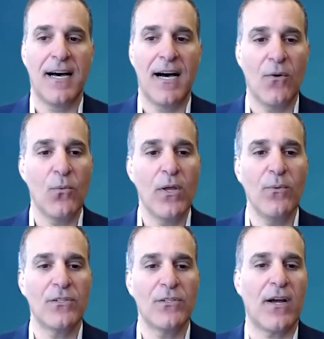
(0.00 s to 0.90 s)
we
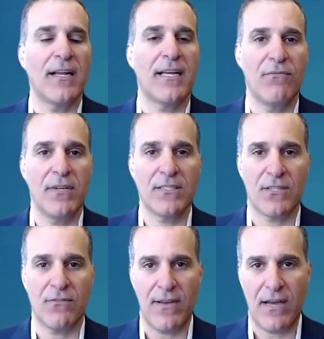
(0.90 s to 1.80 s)
would try to convince
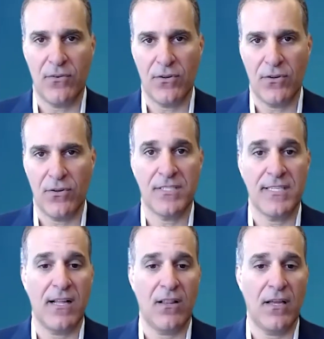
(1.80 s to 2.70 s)
the founder to
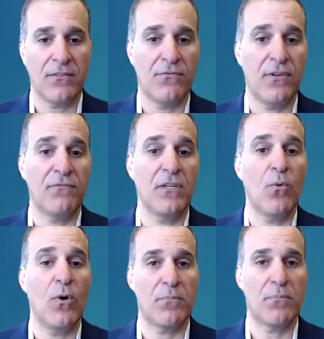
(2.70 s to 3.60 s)
sell us
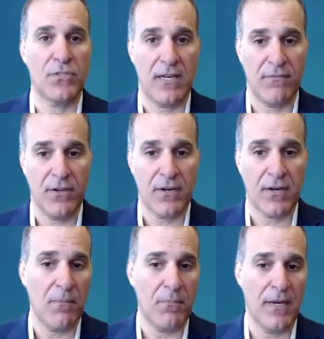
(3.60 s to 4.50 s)
51% of their
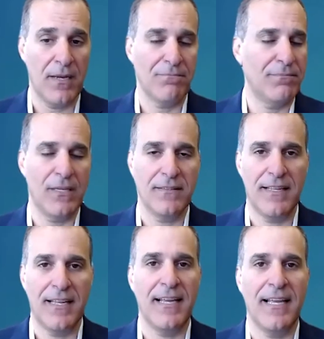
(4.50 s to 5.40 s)
company, but
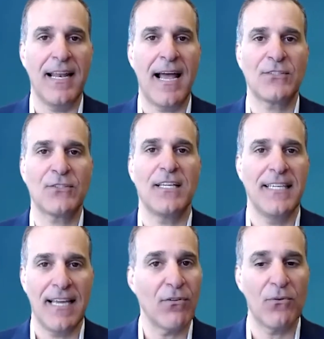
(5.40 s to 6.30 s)
it actually
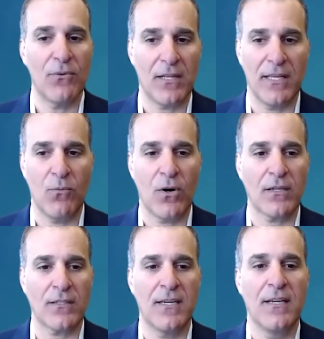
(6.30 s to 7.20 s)
never really
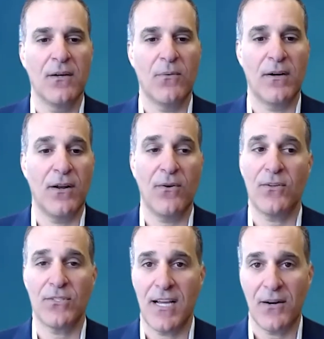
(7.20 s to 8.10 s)
worked. When an
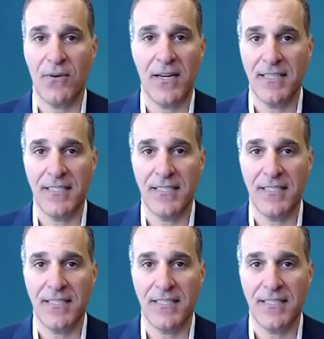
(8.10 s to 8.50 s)
owner is not ready to